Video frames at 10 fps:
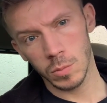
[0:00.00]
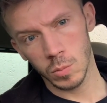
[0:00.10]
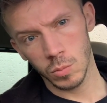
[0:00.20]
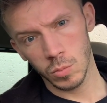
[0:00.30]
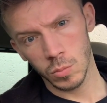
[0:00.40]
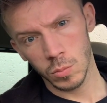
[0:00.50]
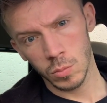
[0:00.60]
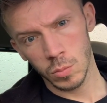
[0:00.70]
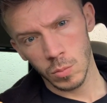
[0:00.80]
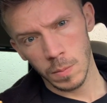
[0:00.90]

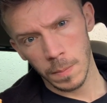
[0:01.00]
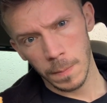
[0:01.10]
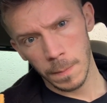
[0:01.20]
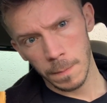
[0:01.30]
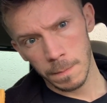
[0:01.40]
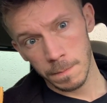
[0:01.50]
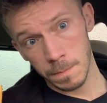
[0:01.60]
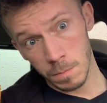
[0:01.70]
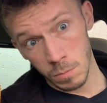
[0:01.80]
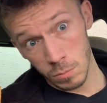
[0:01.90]

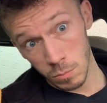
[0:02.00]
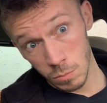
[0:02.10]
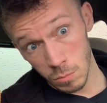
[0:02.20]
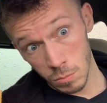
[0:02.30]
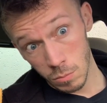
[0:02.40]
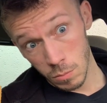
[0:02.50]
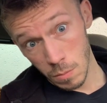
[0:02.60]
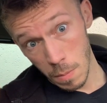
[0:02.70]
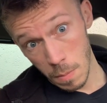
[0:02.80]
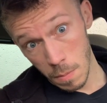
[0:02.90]

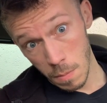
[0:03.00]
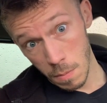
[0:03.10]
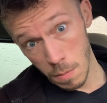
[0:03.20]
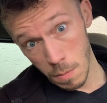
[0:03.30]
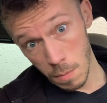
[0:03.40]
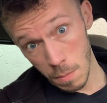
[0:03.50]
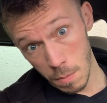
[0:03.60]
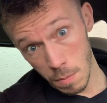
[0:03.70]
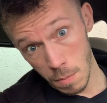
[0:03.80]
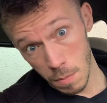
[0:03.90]

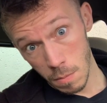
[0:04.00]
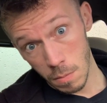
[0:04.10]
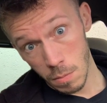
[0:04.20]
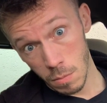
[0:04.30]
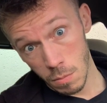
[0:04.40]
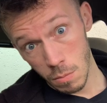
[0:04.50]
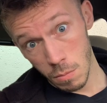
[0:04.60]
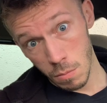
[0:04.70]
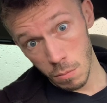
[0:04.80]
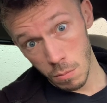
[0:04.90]

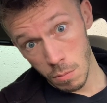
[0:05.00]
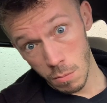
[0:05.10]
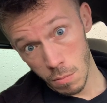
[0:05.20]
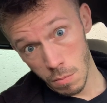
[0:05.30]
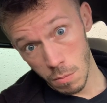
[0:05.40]
No one is speaking in this clip.